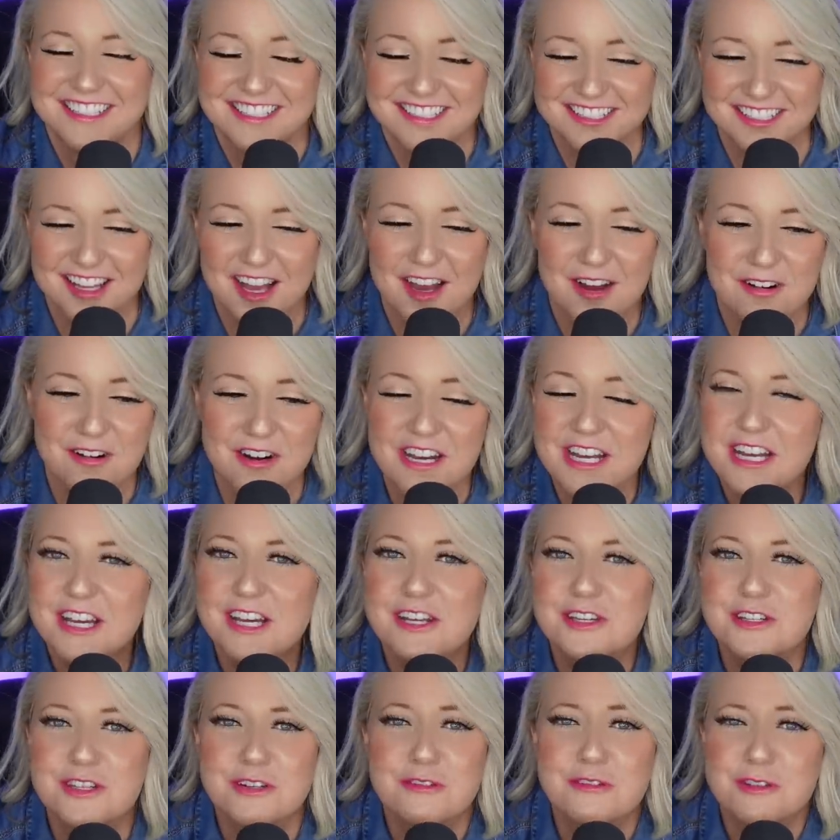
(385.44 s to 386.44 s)
So
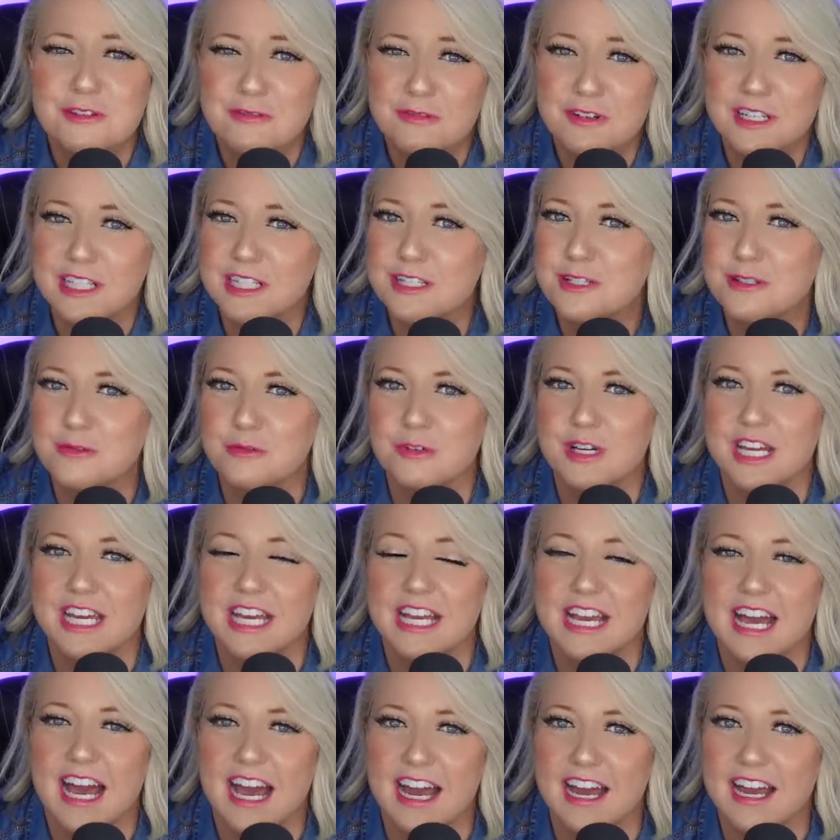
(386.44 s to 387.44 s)
she was really
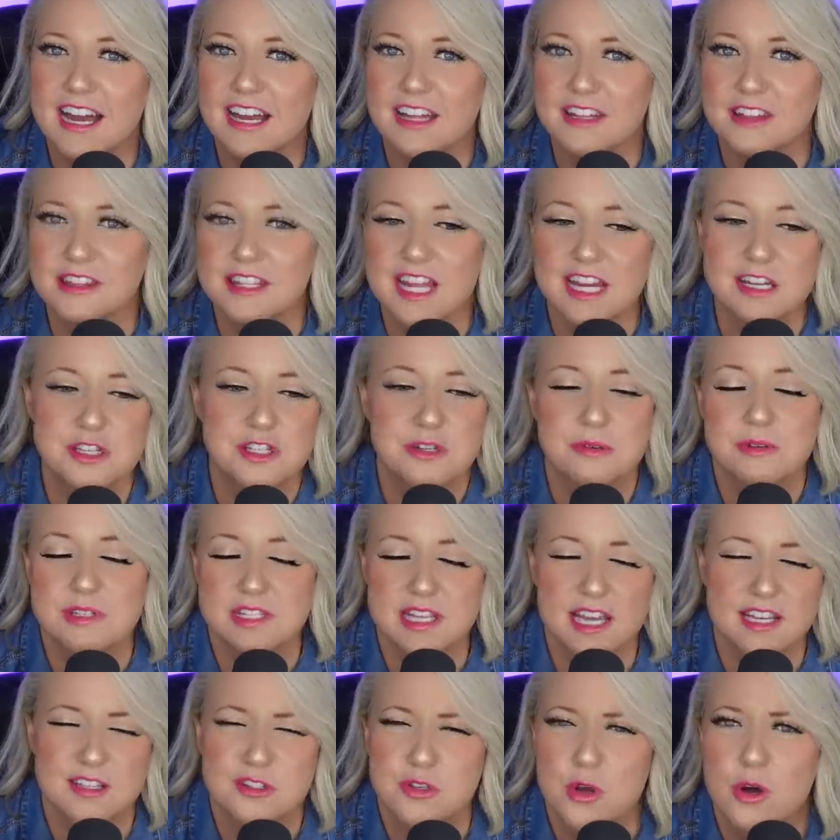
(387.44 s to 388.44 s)
sweet, and then she
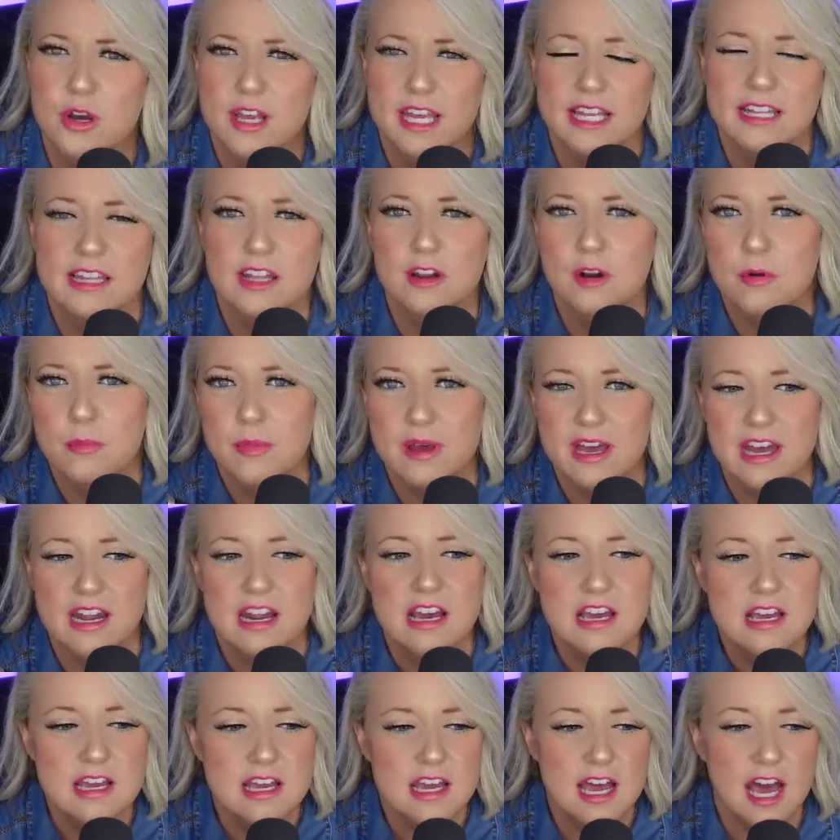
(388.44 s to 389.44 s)
was like talking a little
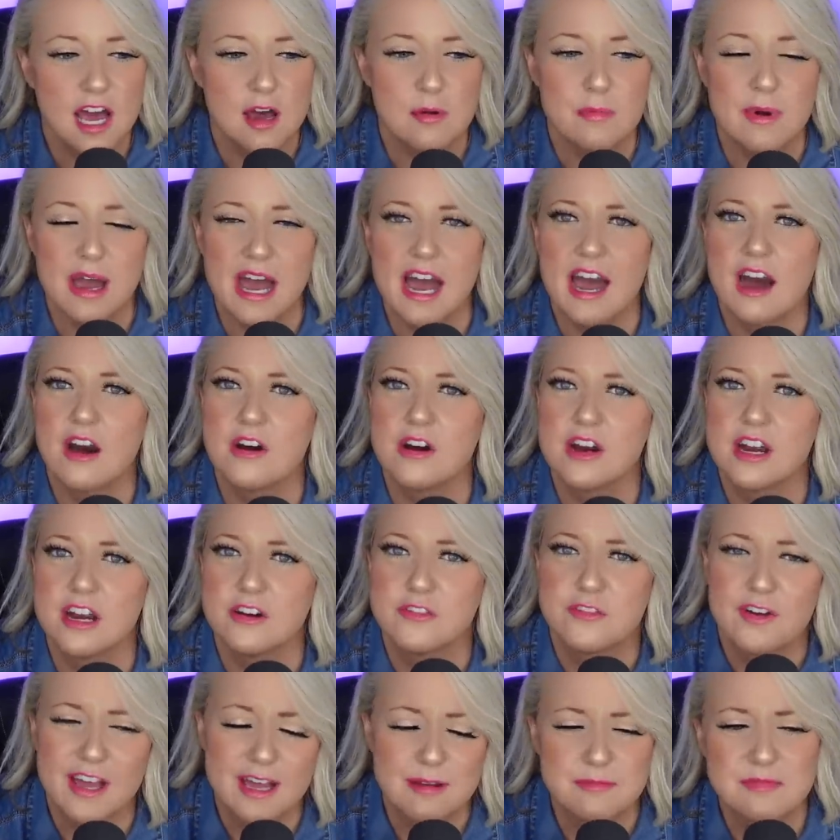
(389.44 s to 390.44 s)
bit about
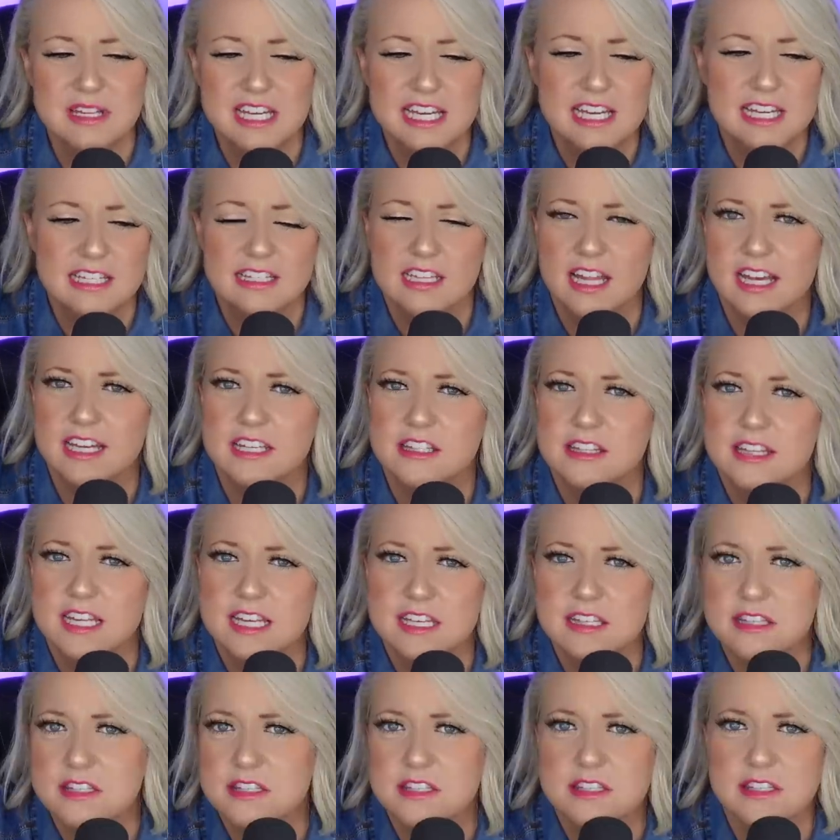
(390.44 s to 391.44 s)
her family and like
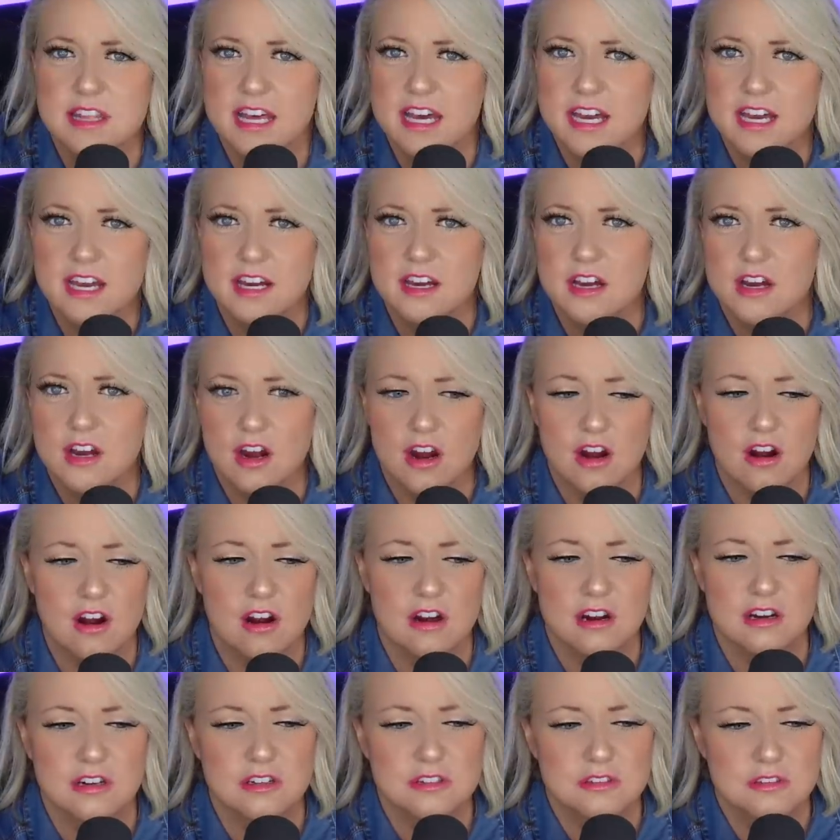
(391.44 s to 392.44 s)
things that
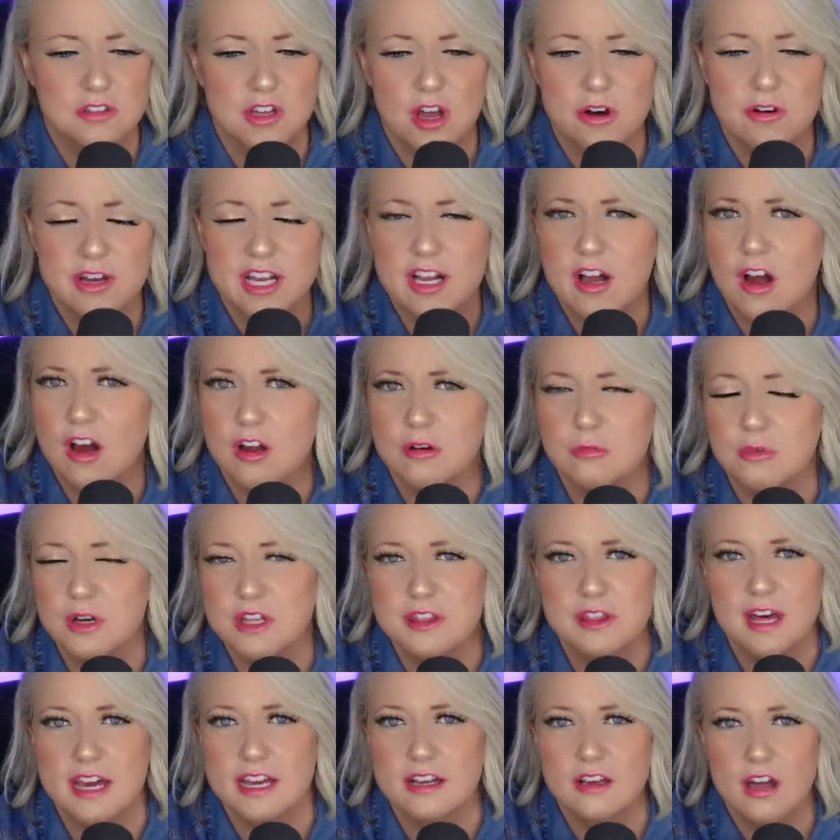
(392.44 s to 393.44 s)
are going on
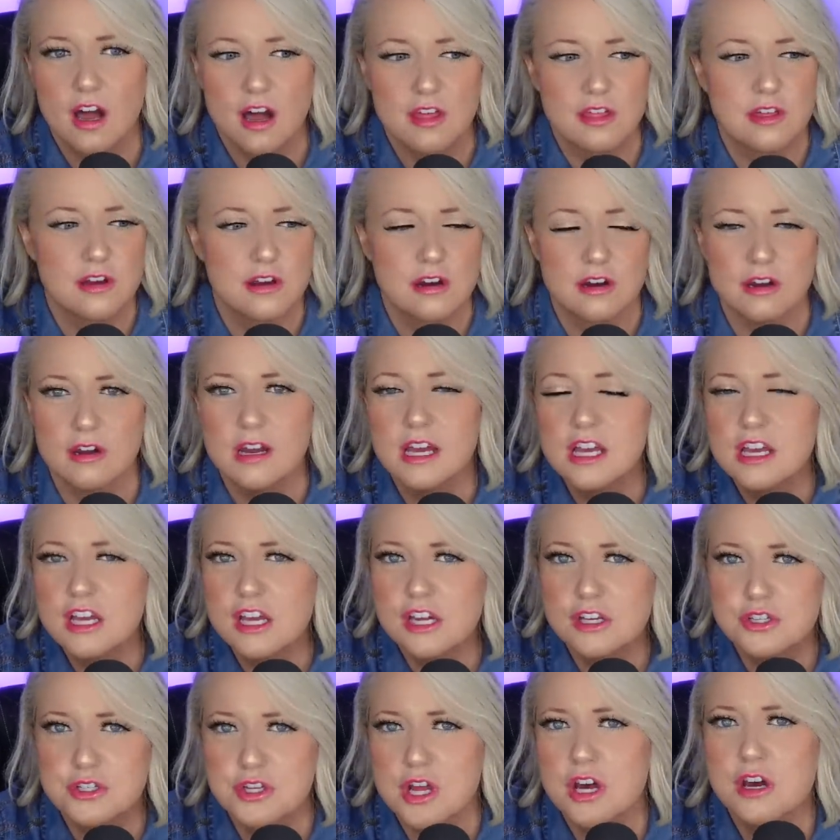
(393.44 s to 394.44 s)
with like other
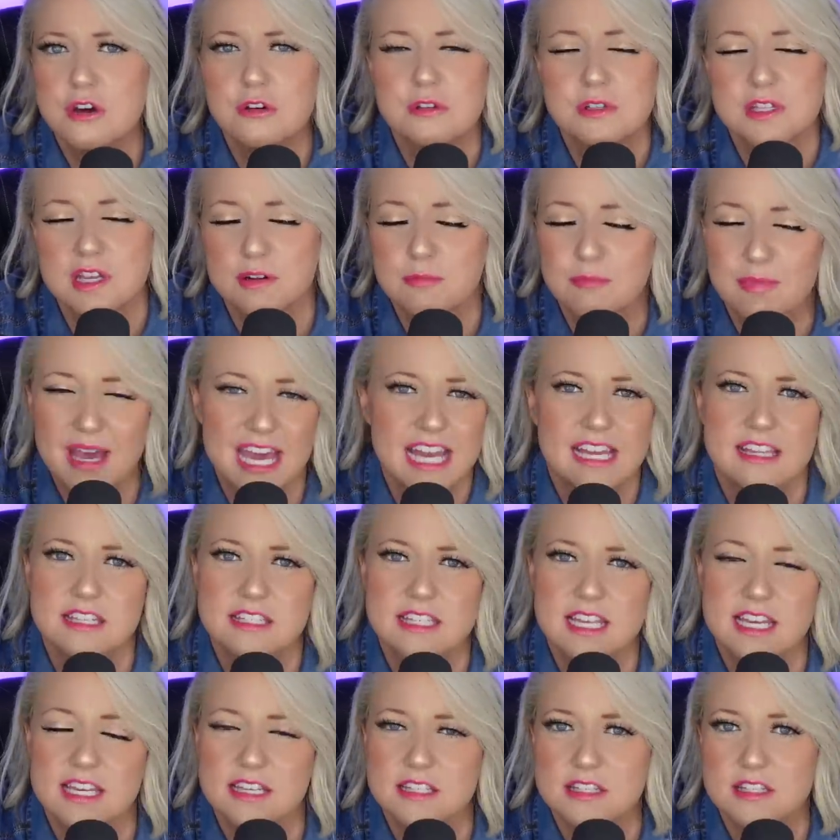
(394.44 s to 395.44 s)
shows and
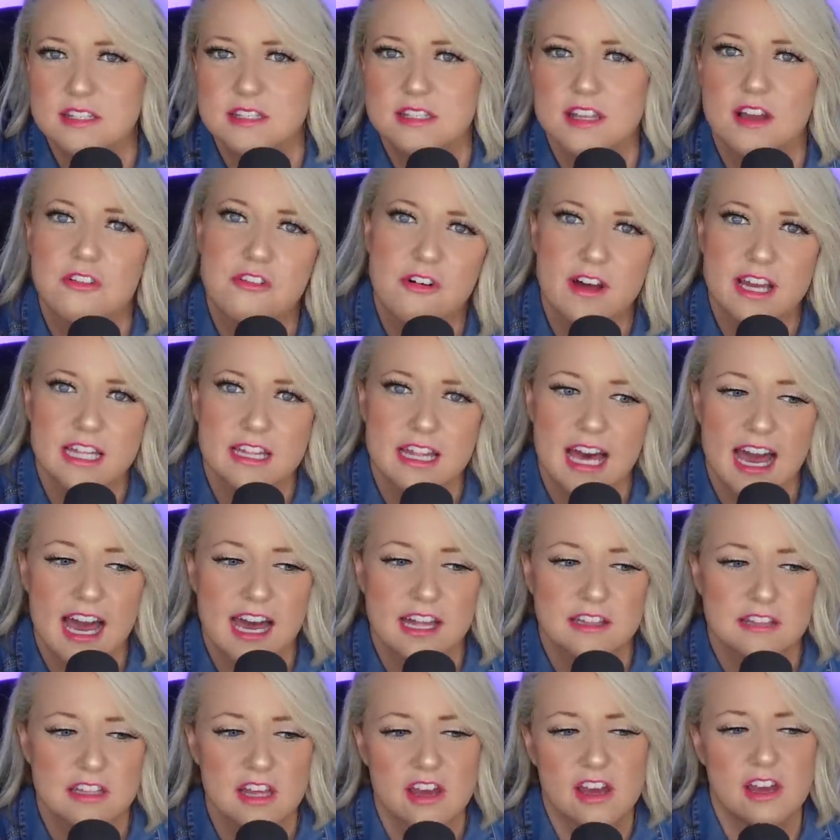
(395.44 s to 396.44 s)
paintings and stuff like
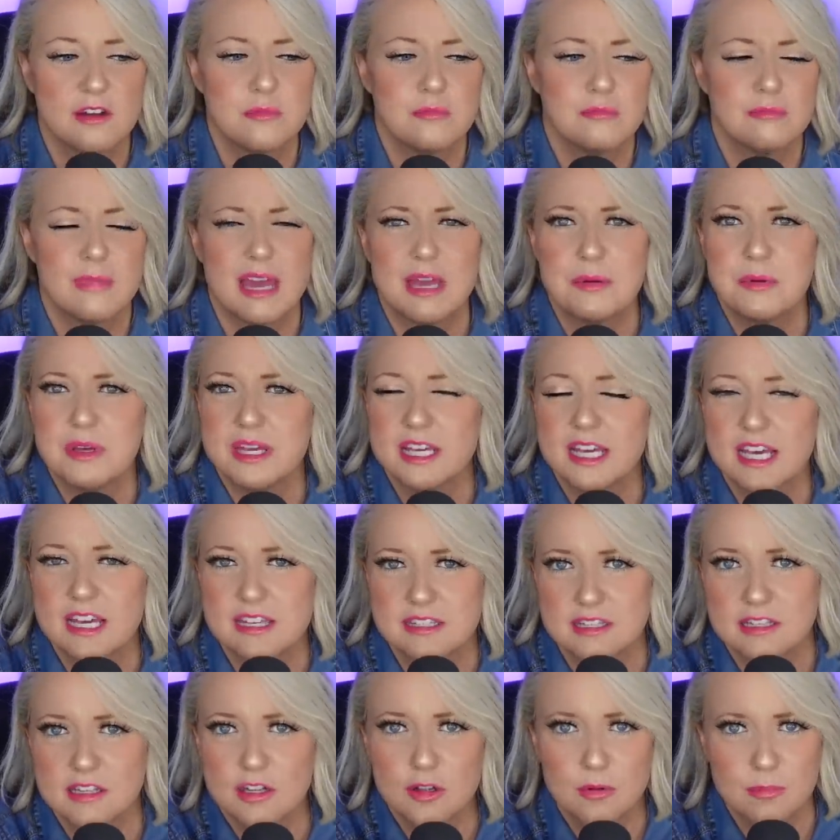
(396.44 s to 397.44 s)
that, that maybe
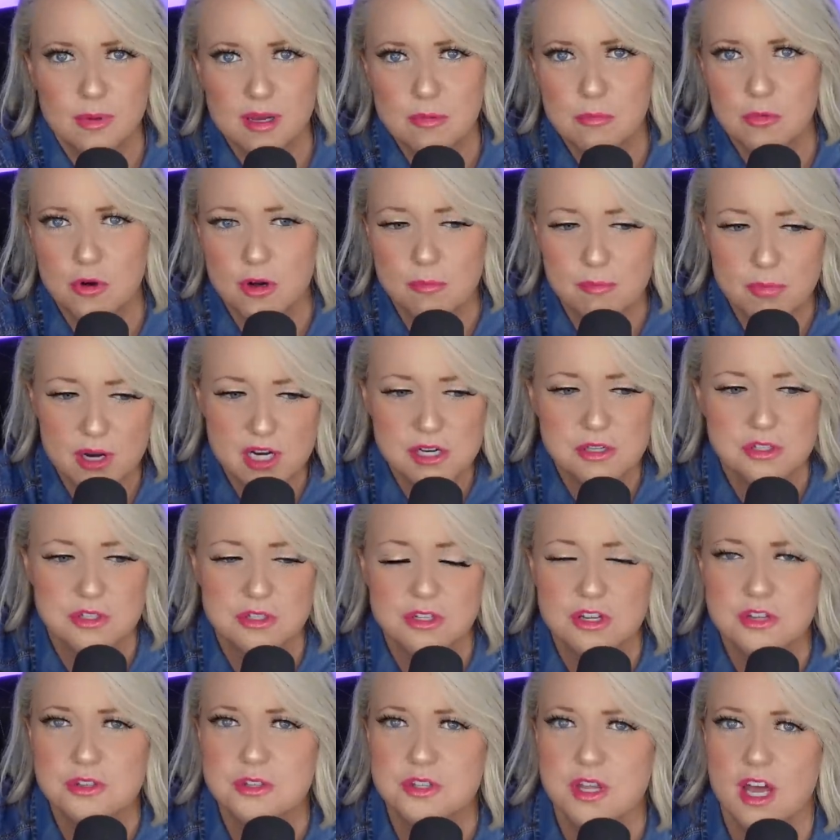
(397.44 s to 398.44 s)
is a little bit more personal.